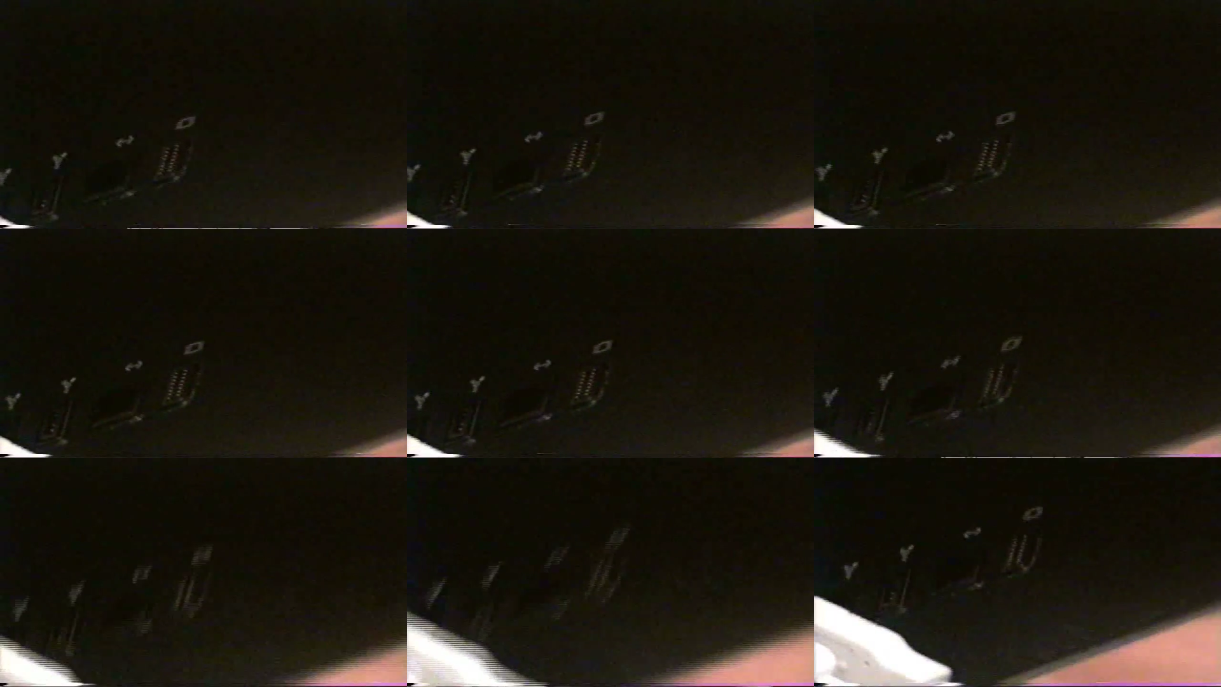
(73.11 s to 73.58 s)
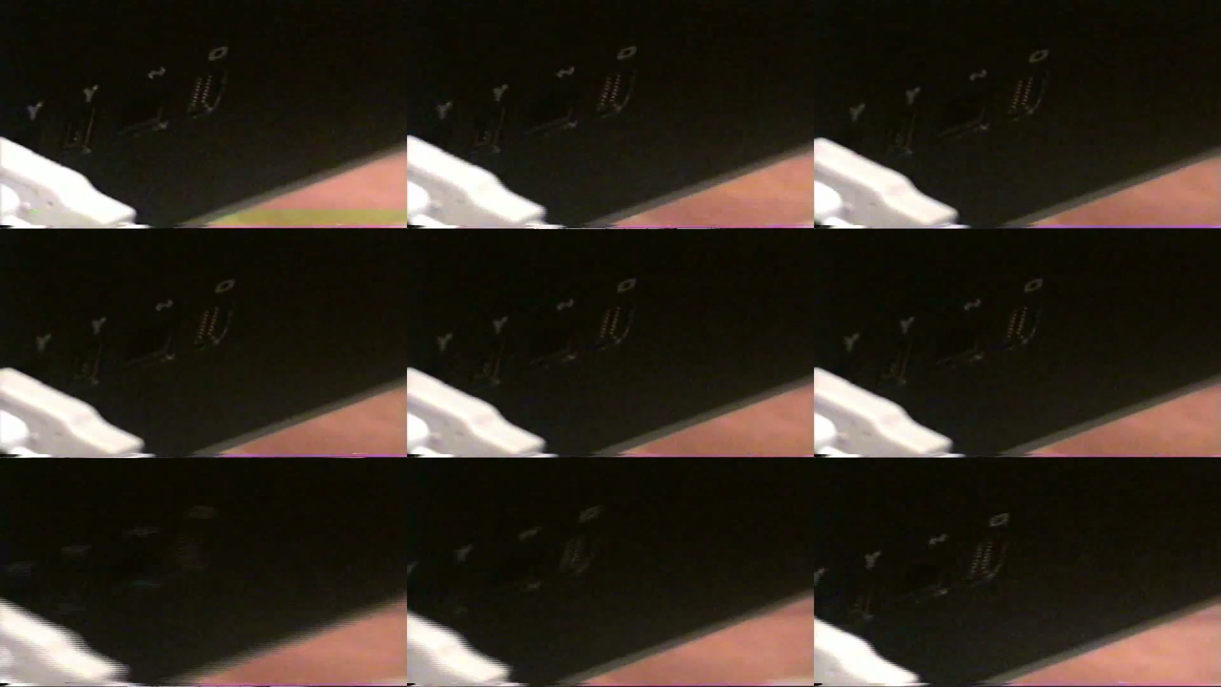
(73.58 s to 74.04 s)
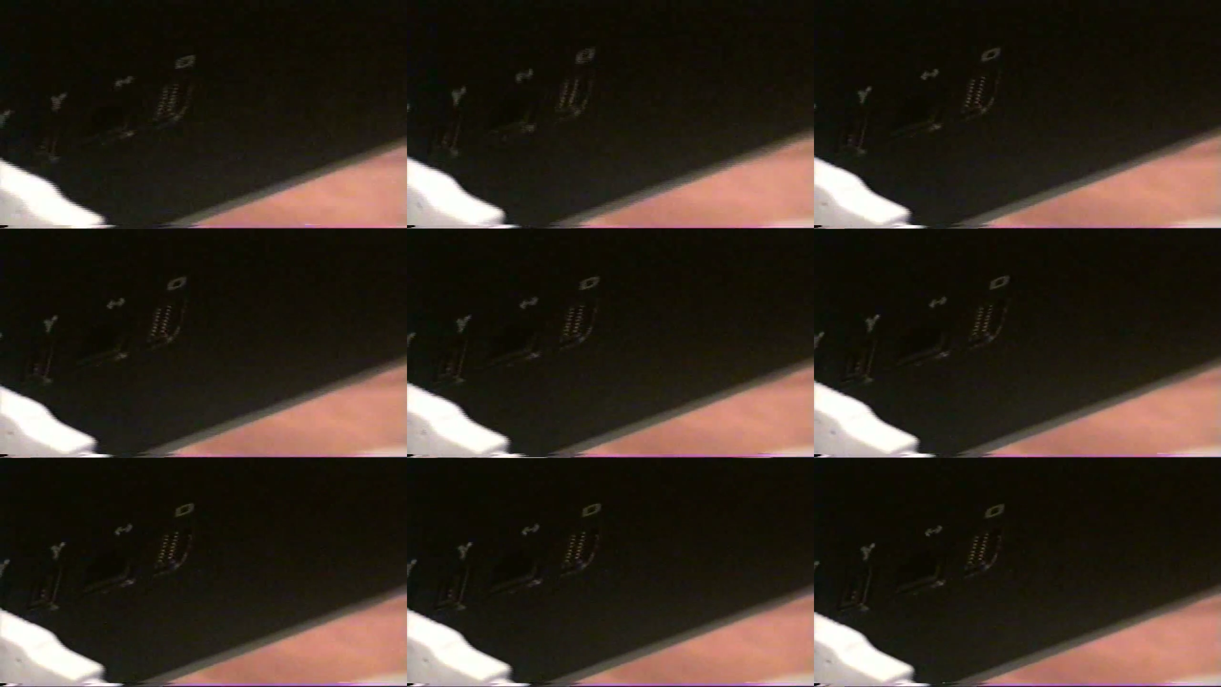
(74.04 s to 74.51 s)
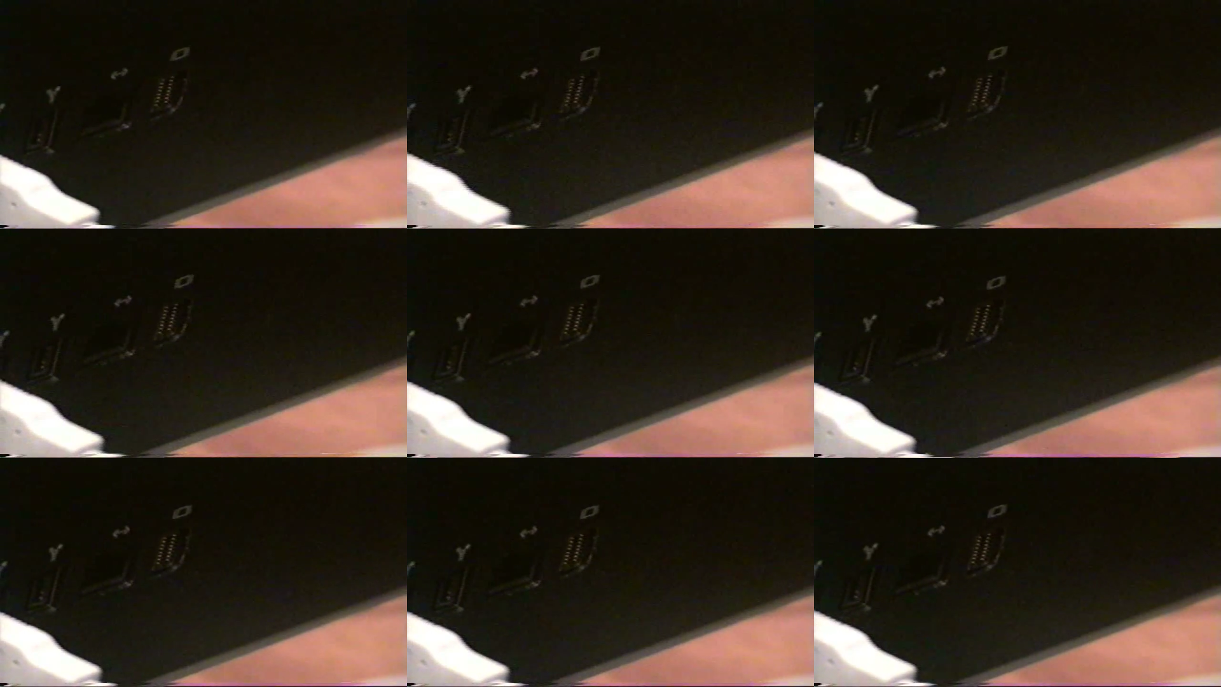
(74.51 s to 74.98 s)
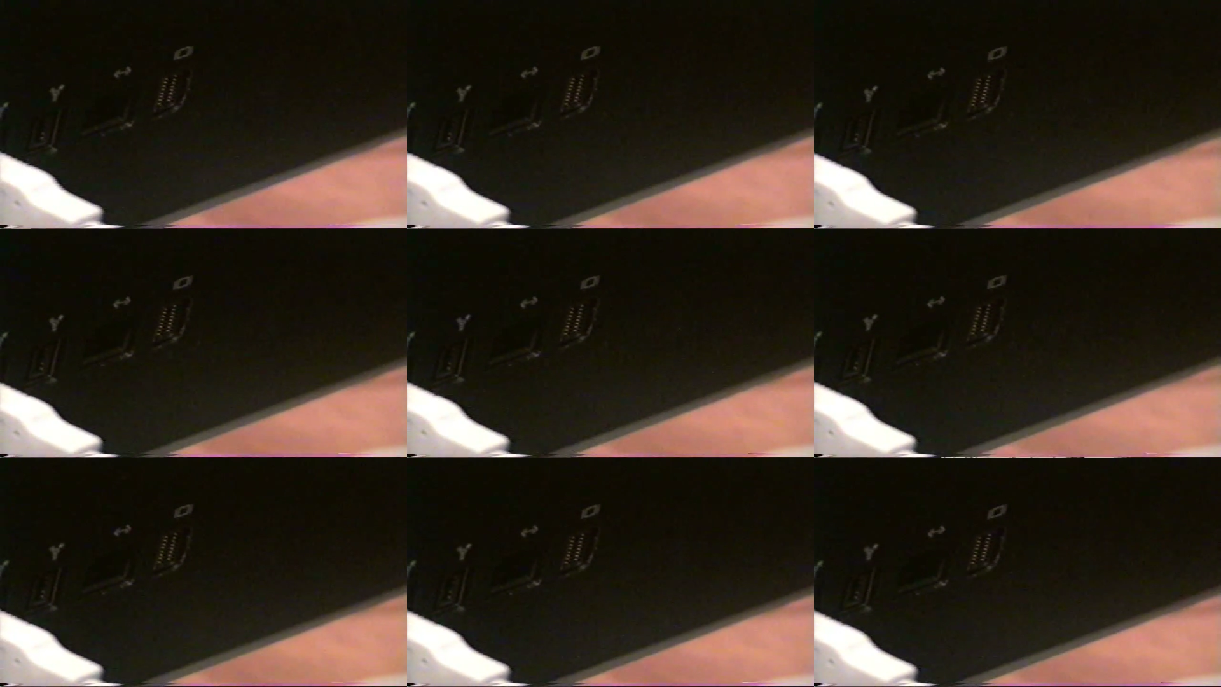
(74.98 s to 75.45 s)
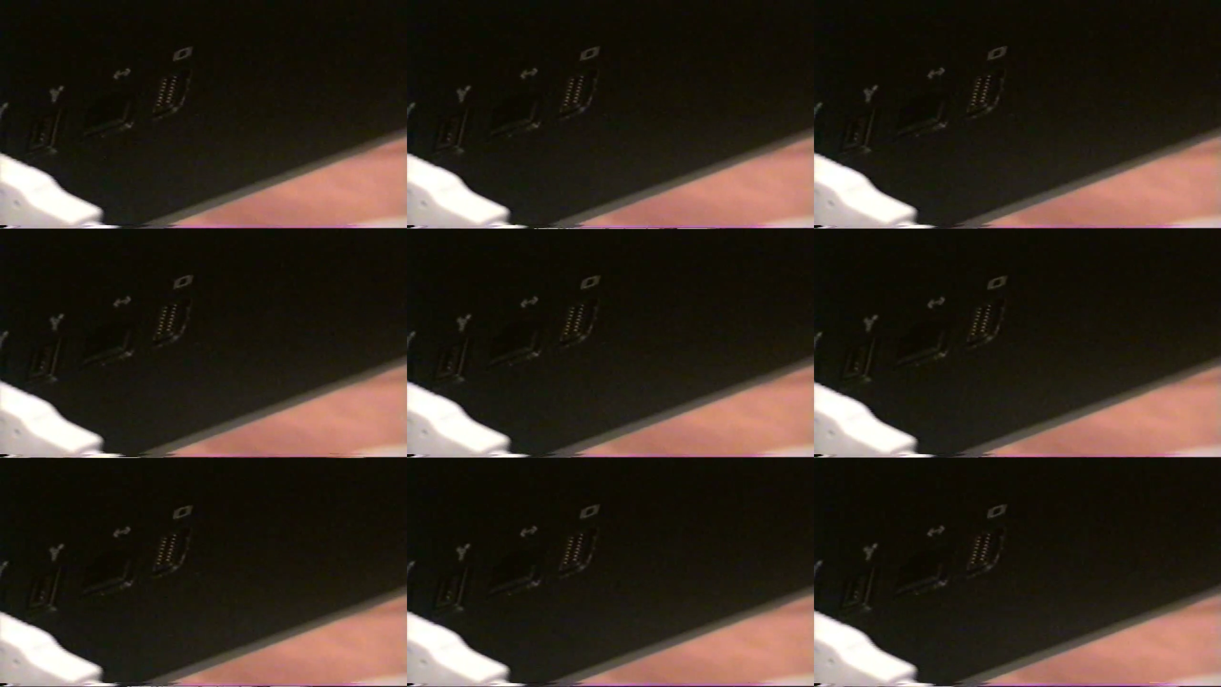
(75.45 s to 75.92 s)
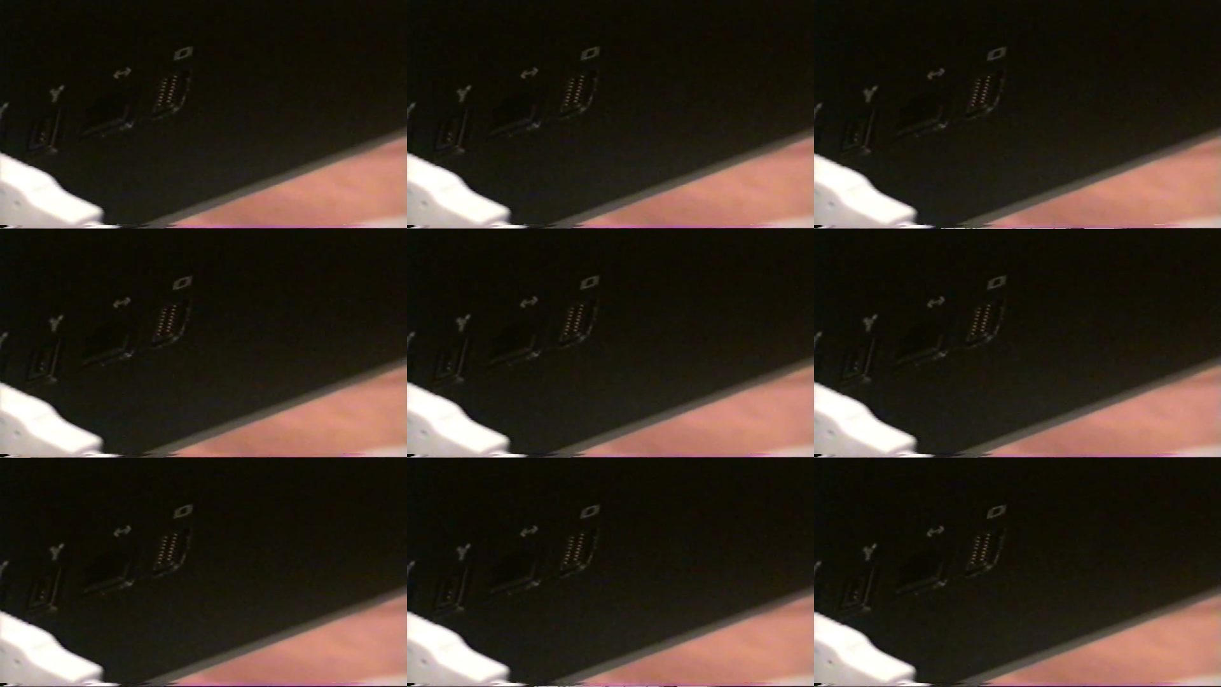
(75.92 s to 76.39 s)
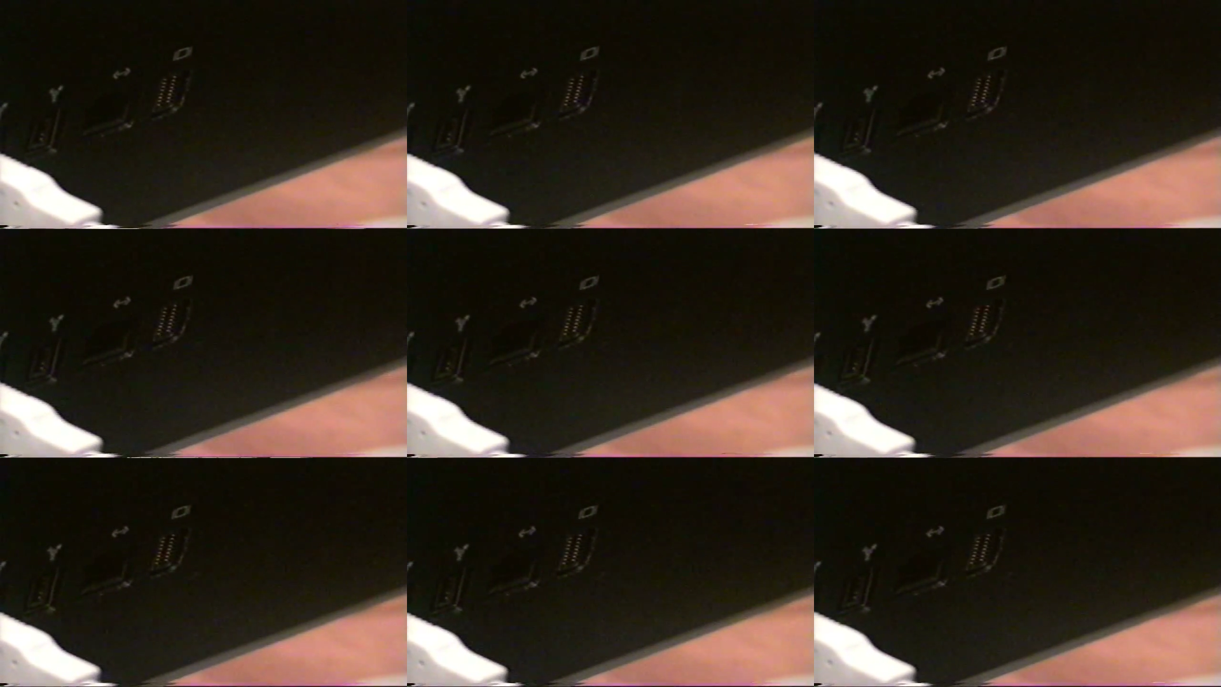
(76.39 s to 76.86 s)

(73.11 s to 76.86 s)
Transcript: Nobody's mouth can be seen.